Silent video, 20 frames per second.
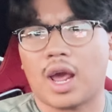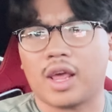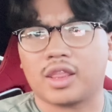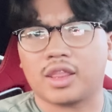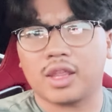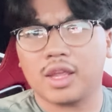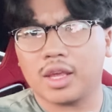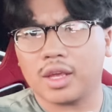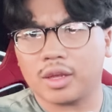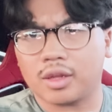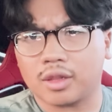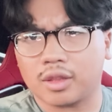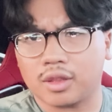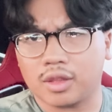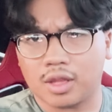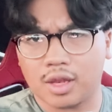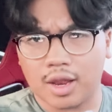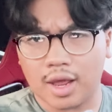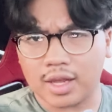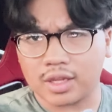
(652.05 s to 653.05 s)
I think
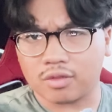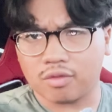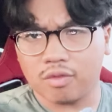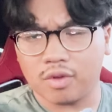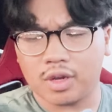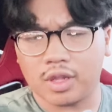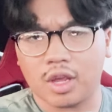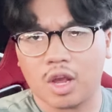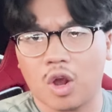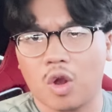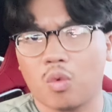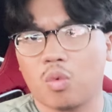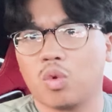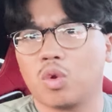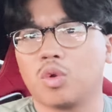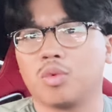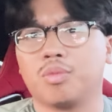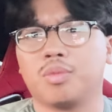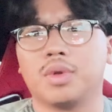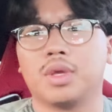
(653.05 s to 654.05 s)
the next video
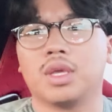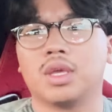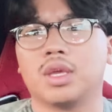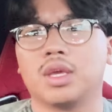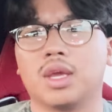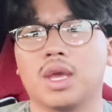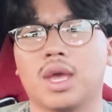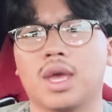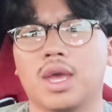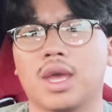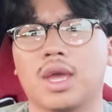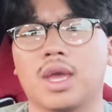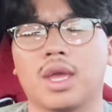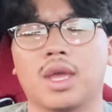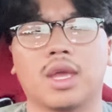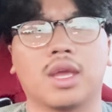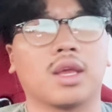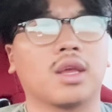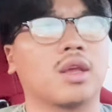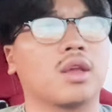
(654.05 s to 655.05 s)
will be
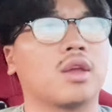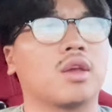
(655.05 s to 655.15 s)
a